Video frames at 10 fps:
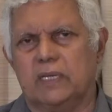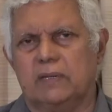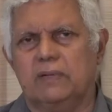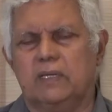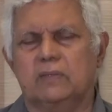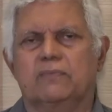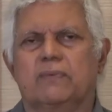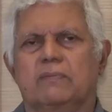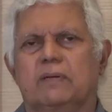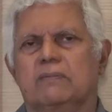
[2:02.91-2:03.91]
and we know
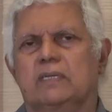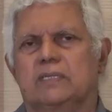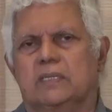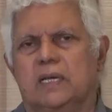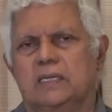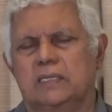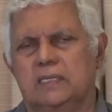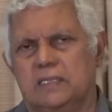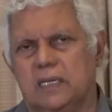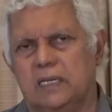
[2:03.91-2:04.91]
from Revelation
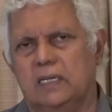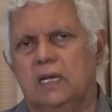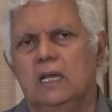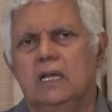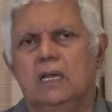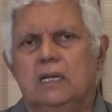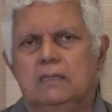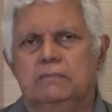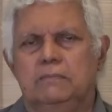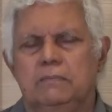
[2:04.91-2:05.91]

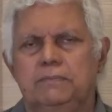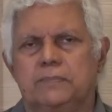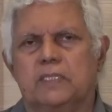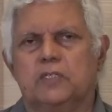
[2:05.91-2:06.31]
19:10,